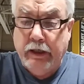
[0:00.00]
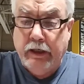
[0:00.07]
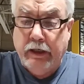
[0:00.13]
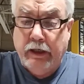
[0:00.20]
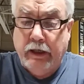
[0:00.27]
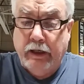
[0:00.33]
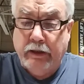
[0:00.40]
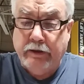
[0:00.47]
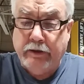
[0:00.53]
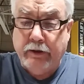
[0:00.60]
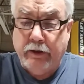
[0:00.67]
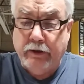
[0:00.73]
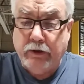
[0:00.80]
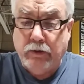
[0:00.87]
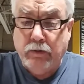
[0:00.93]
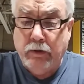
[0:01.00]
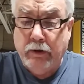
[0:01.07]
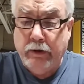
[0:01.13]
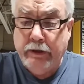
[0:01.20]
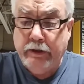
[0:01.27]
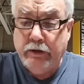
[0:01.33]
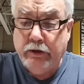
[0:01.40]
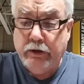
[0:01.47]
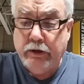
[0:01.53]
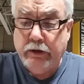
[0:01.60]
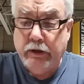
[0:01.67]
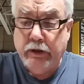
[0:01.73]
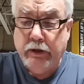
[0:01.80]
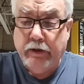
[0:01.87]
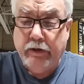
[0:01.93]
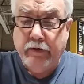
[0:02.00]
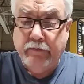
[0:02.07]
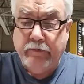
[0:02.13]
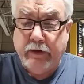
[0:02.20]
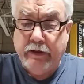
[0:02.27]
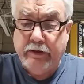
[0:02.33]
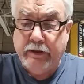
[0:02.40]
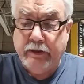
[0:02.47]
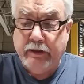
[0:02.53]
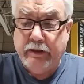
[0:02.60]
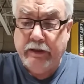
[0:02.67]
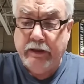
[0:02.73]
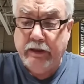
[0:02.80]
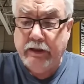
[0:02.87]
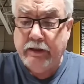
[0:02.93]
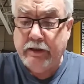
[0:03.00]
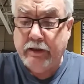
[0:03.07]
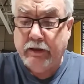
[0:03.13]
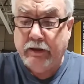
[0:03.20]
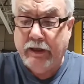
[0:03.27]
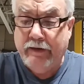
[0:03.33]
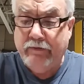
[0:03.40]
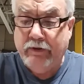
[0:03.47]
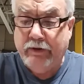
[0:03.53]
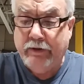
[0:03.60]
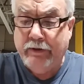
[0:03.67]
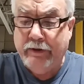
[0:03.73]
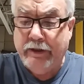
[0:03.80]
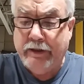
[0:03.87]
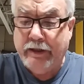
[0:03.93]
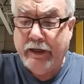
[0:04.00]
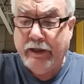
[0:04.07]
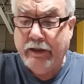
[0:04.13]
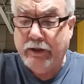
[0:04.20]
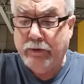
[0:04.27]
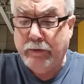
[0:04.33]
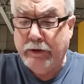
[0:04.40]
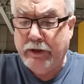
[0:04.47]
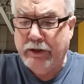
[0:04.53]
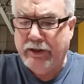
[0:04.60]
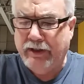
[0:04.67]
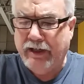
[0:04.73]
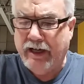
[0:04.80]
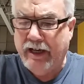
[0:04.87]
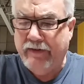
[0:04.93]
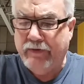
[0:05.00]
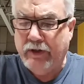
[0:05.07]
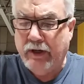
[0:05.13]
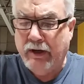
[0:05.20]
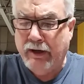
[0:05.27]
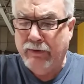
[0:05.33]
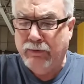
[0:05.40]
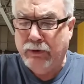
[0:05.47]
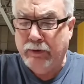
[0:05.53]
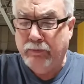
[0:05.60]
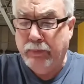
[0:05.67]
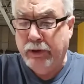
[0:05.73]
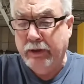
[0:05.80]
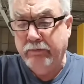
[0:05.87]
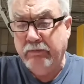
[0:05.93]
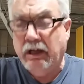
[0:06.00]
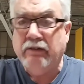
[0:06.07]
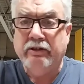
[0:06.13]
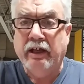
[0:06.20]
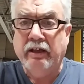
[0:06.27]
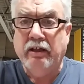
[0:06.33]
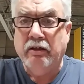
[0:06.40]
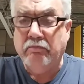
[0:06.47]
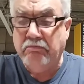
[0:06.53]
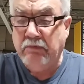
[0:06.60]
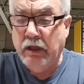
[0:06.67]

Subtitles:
It starts 1/4 inch, 5/16, 11/32, which is kind of an odd one, but I'll take it.